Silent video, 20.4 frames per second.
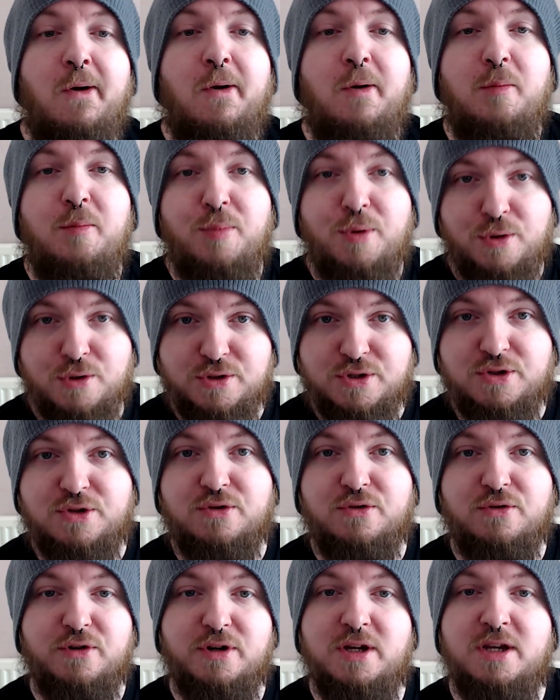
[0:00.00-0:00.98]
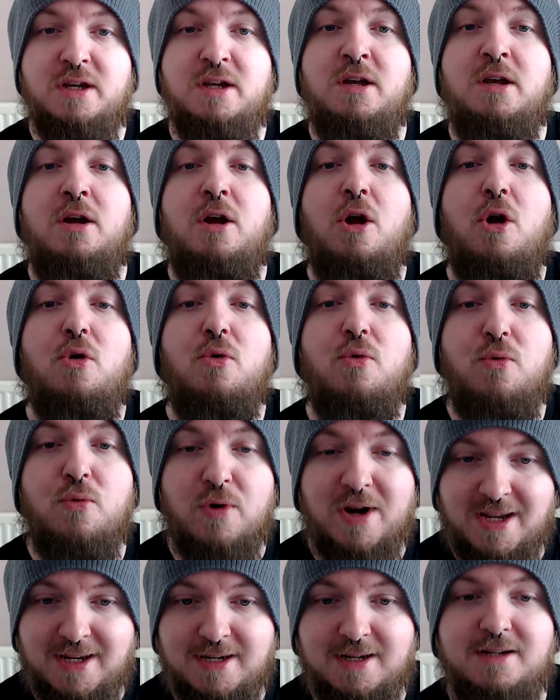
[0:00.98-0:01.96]
plus 3
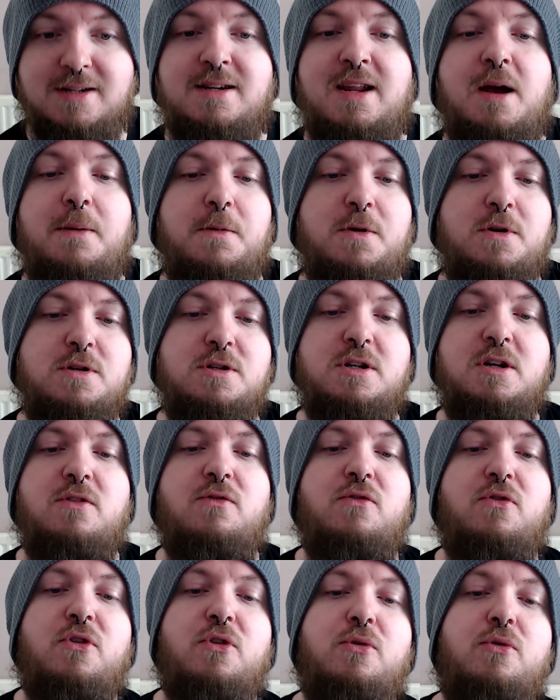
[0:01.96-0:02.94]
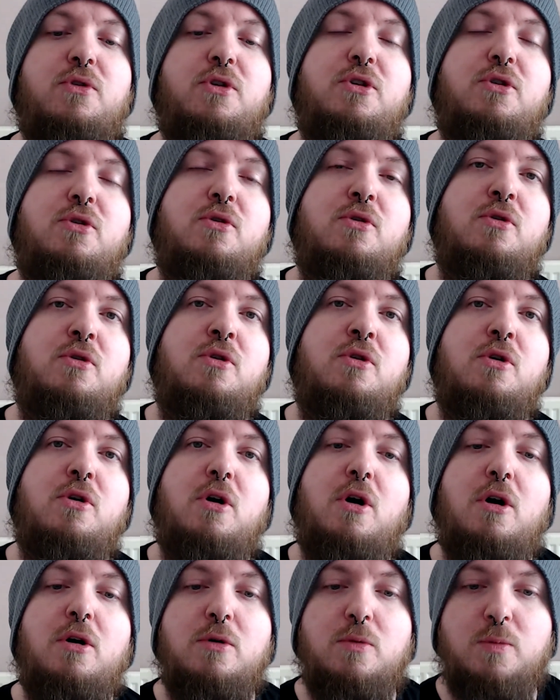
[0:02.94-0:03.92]
radiant damage, even though that you're
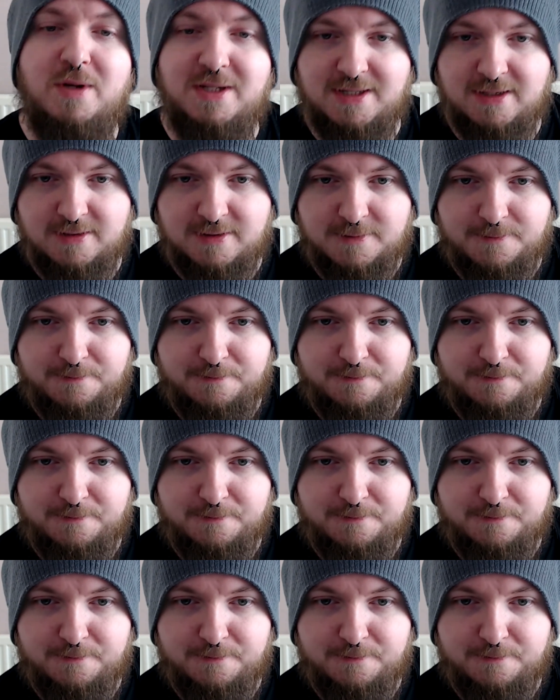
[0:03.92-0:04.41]
a wizard.